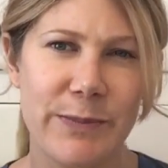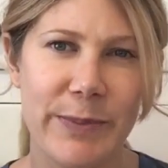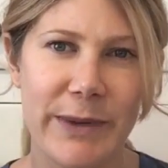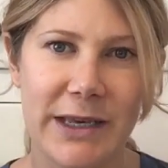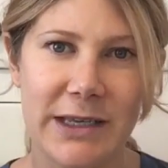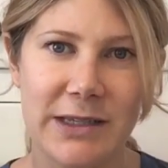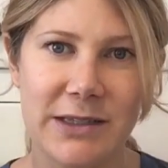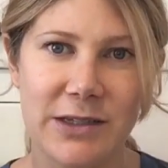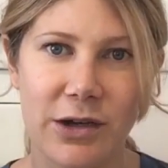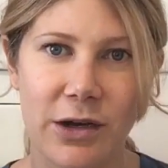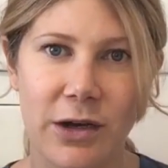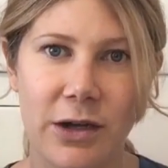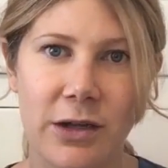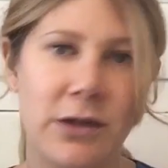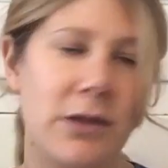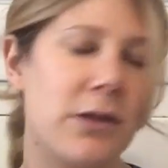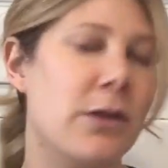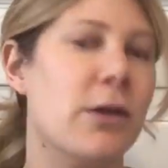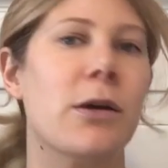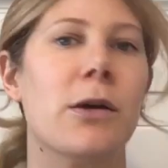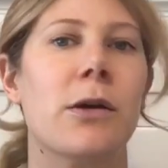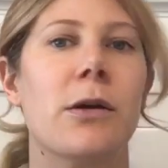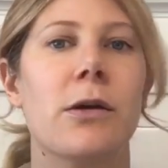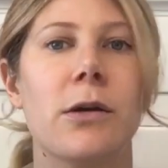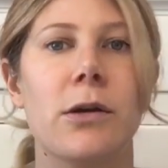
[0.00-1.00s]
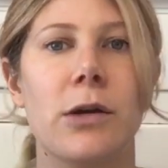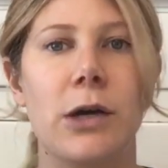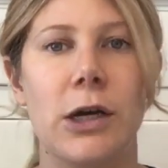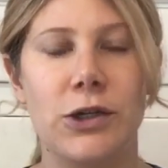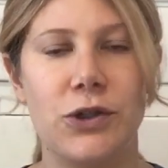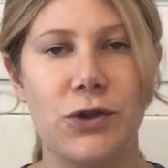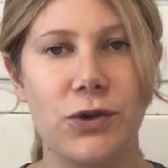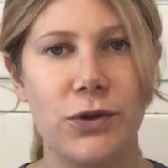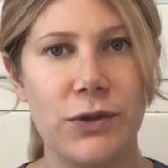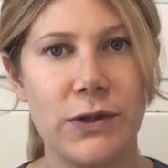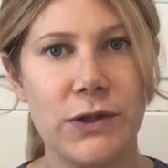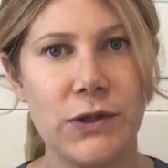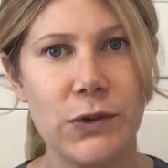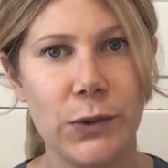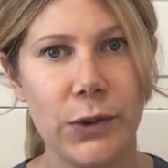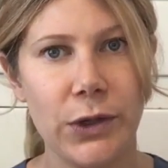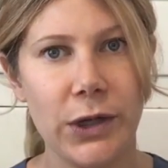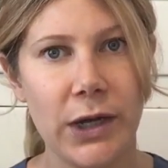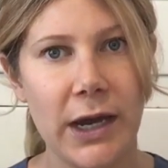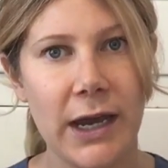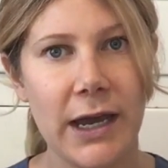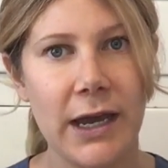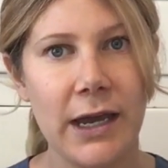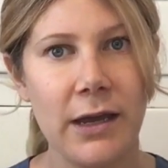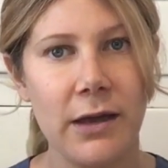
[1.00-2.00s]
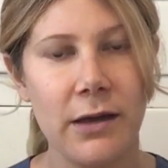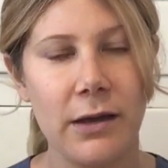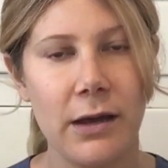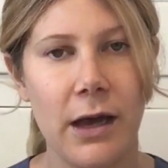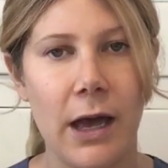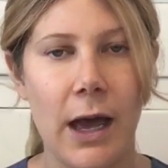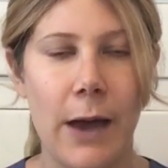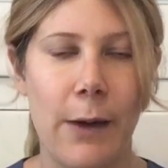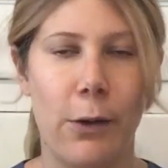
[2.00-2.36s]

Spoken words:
based on a true story,